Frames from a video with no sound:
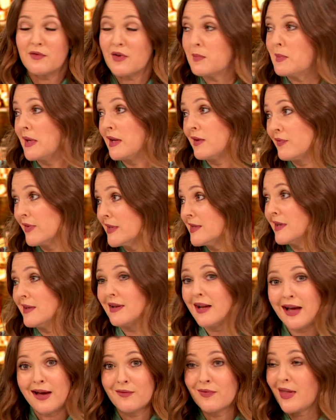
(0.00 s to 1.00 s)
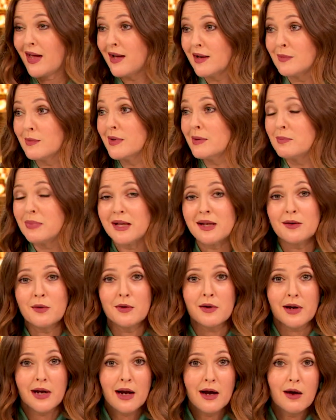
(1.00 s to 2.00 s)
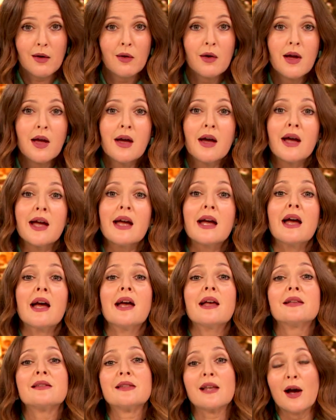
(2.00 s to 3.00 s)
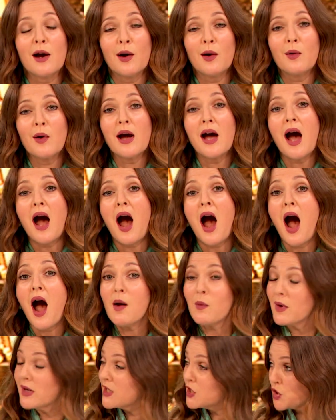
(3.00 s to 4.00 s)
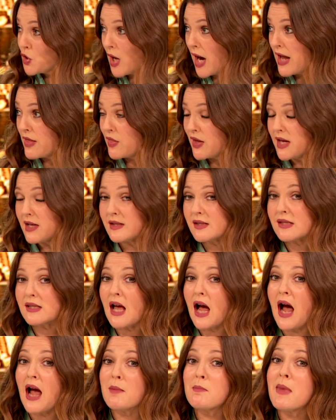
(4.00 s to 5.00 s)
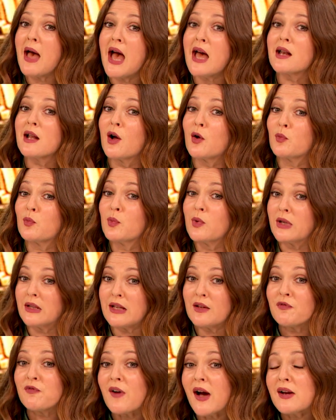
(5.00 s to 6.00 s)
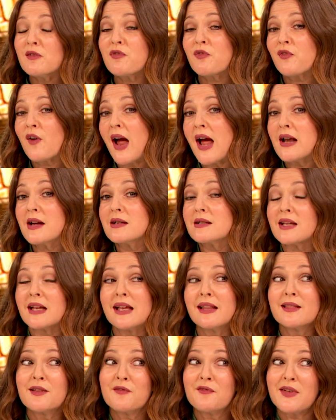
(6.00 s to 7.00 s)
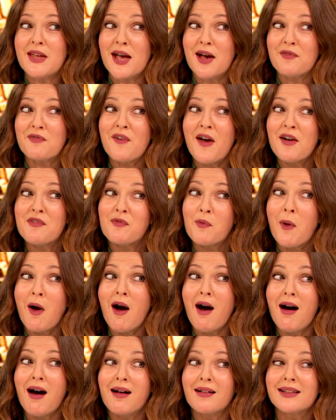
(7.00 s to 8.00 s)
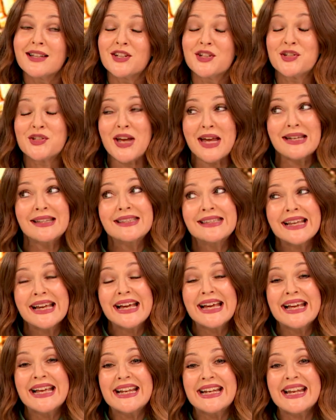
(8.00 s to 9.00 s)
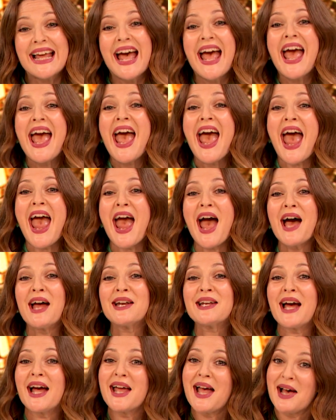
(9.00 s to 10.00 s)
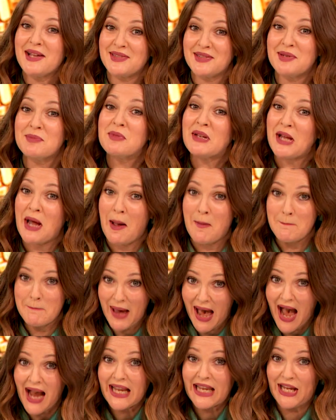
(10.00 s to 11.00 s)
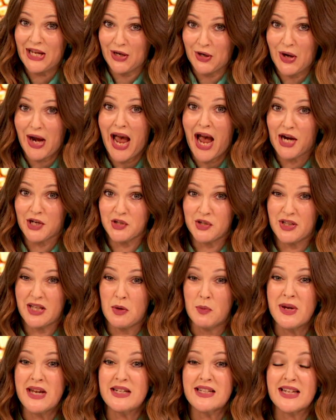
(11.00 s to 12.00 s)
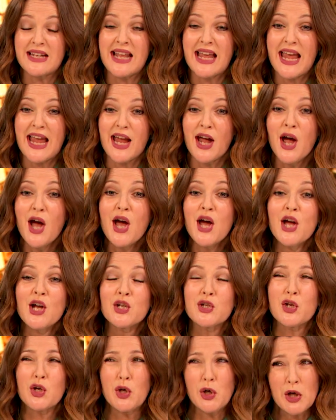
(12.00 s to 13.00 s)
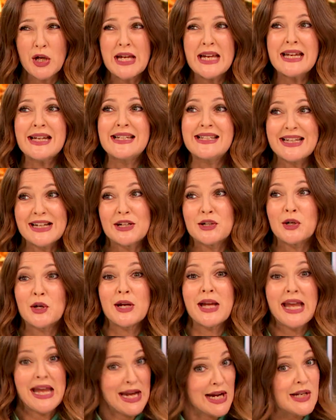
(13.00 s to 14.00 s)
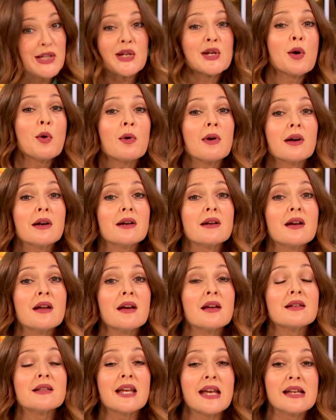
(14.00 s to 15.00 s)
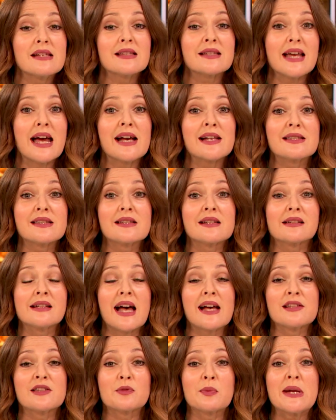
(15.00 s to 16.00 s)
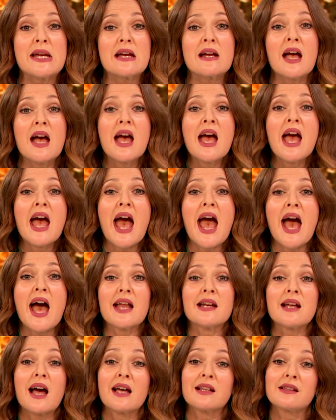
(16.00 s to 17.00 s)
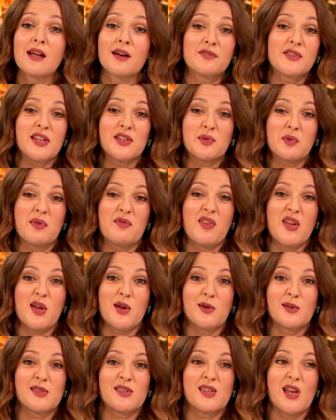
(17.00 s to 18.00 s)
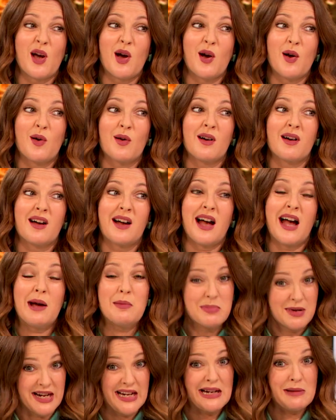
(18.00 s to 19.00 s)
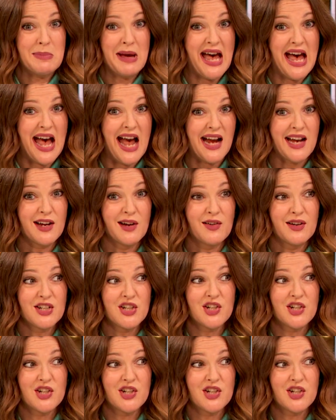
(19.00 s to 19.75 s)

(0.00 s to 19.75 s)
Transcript: I mean, if it didn't have that, it wouldn't be an Oreo. So I want to try this. I met a really fun friend in the VFF wall, Jason, and I asked him to come back here, actually. We did a turkey dinner candy corn taste test last week, and I loved his review, so I'm bringing him back.